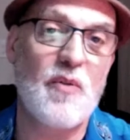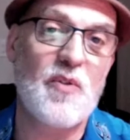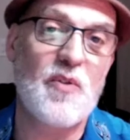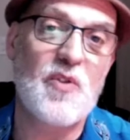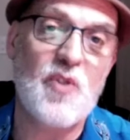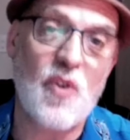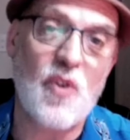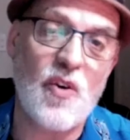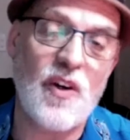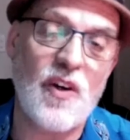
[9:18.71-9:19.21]

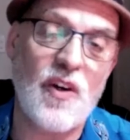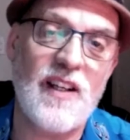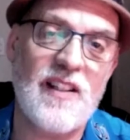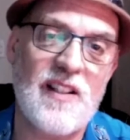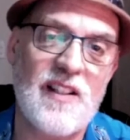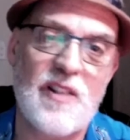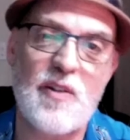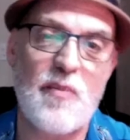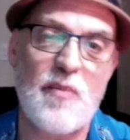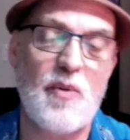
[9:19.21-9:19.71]
story,
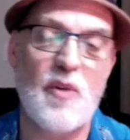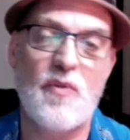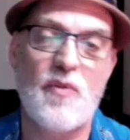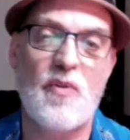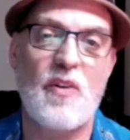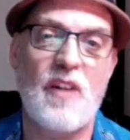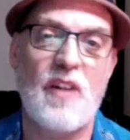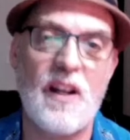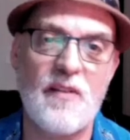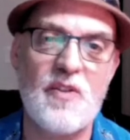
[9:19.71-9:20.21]
such a beautiful
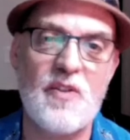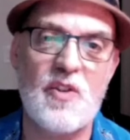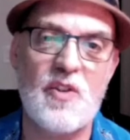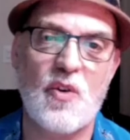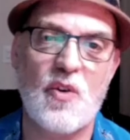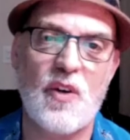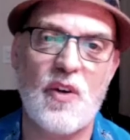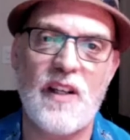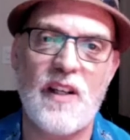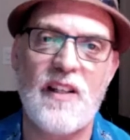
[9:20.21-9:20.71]
love
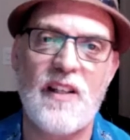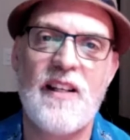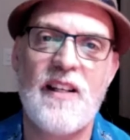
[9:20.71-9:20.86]
story.